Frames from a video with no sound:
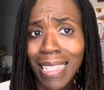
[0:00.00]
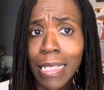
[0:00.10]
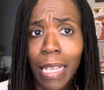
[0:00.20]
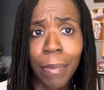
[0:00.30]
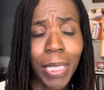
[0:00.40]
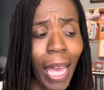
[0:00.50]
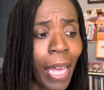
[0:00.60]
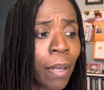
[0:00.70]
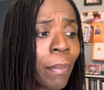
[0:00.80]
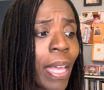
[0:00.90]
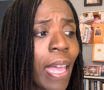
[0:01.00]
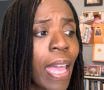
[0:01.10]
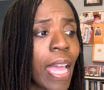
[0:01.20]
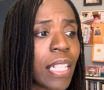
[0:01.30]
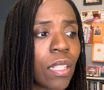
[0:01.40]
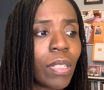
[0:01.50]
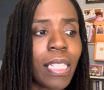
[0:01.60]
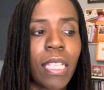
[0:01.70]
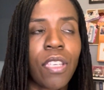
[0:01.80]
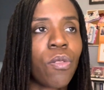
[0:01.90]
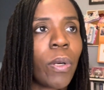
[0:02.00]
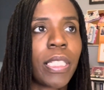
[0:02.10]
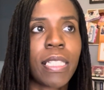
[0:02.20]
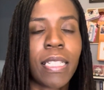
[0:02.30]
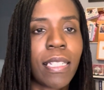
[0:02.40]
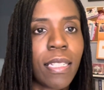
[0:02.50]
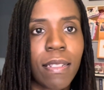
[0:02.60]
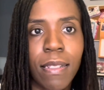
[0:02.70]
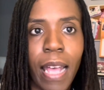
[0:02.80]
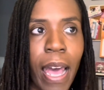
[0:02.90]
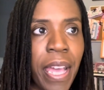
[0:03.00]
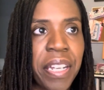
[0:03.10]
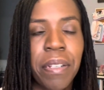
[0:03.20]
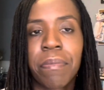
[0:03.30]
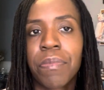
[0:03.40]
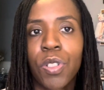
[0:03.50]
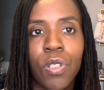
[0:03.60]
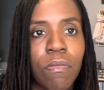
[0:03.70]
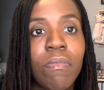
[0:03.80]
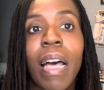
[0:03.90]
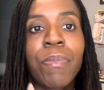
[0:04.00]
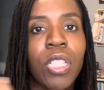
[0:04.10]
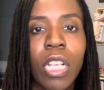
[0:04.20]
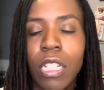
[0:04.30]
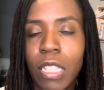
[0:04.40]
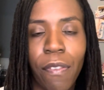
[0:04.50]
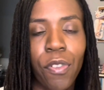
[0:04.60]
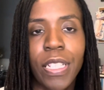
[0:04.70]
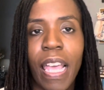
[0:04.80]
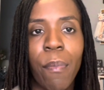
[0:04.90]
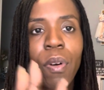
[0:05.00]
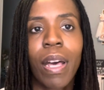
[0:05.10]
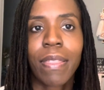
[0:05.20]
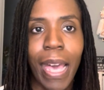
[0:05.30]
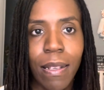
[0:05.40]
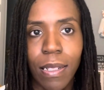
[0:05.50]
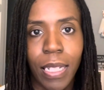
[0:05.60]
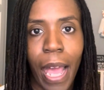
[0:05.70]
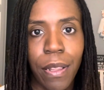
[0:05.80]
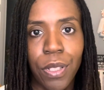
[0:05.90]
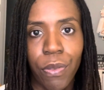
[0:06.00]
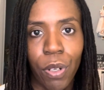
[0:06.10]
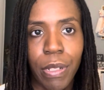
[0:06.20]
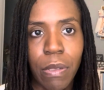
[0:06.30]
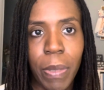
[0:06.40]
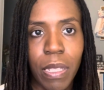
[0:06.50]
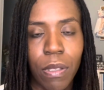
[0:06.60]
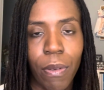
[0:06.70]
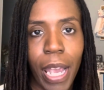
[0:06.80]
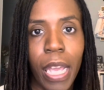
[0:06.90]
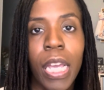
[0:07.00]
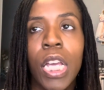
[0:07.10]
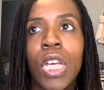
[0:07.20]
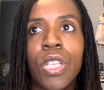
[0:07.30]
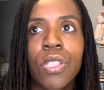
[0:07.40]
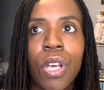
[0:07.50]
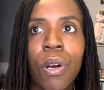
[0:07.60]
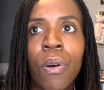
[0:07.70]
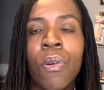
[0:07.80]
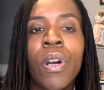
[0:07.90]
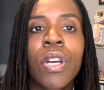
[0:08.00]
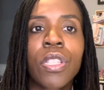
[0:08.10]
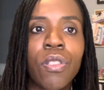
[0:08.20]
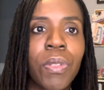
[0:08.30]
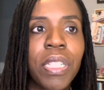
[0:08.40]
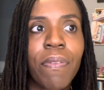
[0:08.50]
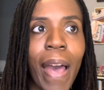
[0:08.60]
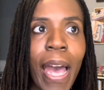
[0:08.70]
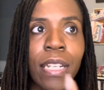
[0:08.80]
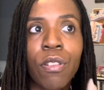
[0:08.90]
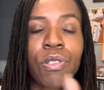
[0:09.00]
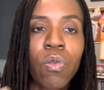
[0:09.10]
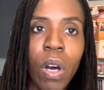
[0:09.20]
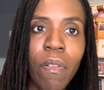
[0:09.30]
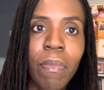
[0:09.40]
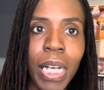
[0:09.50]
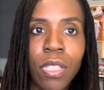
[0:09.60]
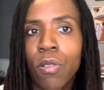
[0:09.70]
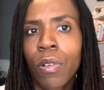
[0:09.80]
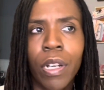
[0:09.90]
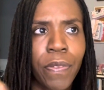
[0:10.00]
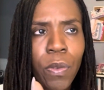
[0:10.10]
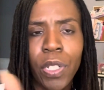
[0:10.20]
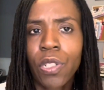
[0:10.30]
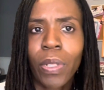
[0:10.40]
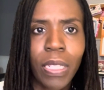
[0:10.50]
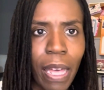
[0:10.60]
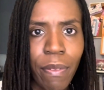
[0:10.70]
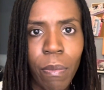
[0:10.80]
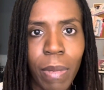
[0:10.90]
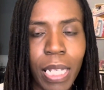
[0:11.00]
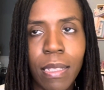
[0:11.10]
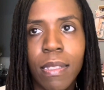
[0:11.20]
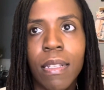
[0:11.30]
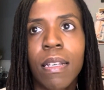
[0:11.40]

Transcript: same time. And so let's say you want to set to the side, I'm just going to say, for example, $1,000 for Christmas, right? So you would divide your 12 months, or if you want to do 11 months,